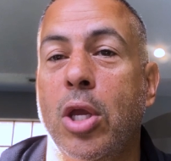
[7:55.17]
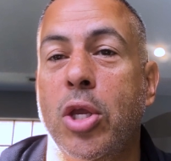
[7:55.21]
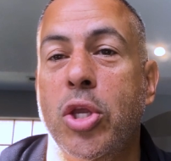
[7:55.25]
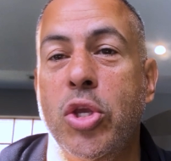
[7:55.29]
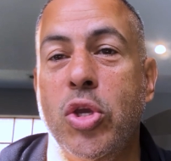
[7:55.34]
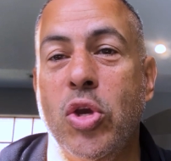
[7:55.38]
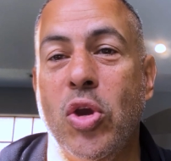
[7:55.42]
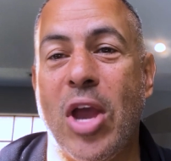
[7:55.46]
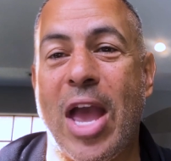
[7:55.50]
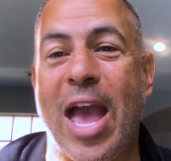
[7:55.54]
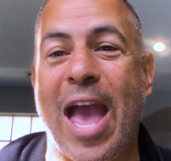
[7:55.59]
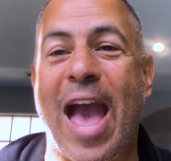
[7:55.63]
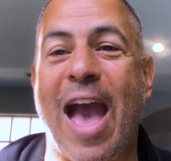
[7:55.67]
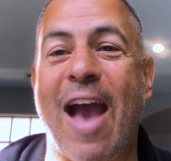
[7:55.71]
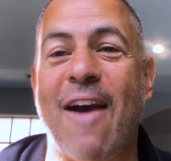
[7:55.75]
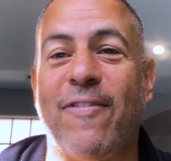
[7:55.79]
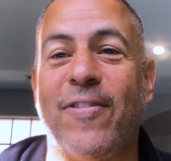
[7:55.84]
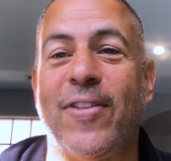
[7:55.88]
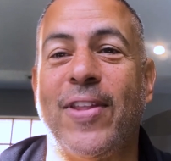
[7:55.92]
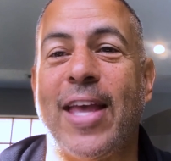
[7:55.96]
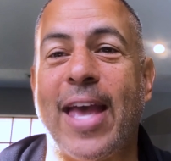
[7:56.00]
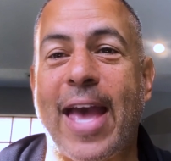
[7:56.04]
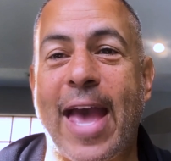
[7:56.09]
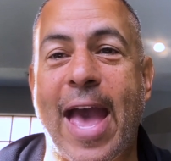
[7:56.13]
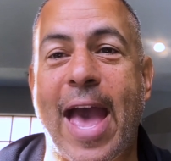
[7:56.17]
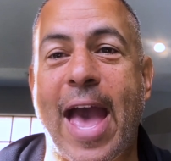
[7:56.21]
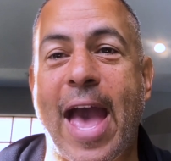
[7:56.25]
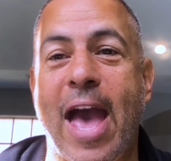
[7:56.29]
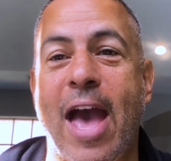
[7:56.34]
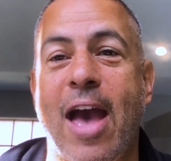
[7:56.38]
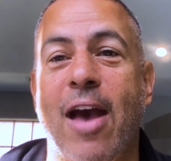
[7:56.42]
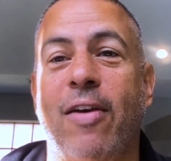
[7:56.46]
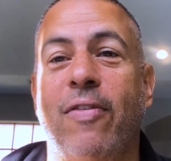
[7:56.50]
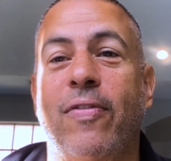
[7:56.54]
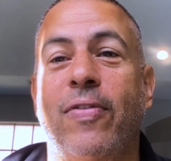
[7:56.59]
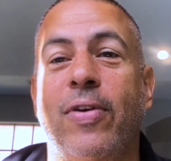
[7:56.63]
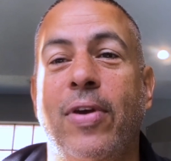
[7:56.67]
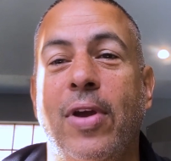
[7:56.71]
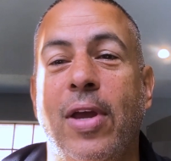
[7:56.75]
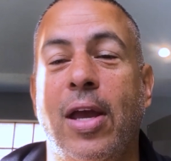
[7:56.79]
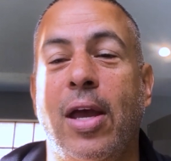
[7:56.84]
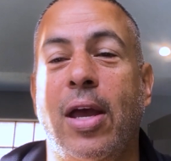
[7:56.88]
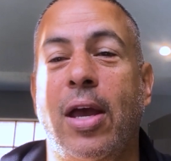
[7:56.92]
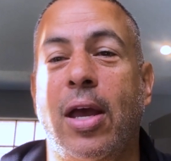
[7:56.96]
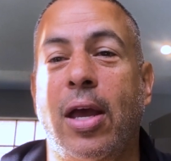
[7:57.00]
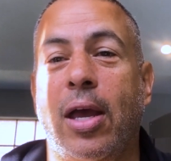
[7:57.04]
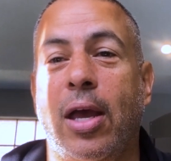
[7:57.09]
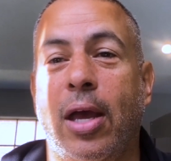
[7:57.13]
You have to have
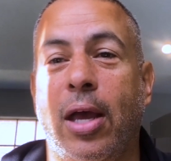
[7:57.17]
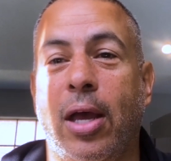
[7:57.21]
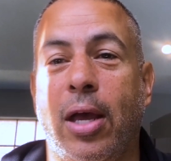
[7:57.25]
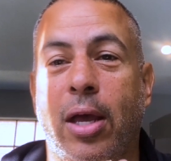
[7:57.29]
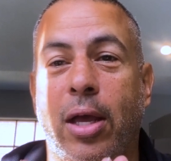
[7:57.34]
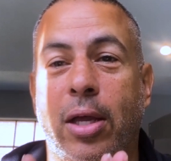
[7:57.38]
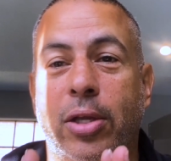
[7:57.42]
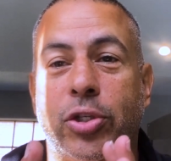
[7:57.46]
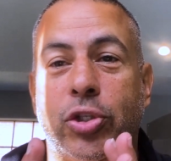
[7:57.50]
a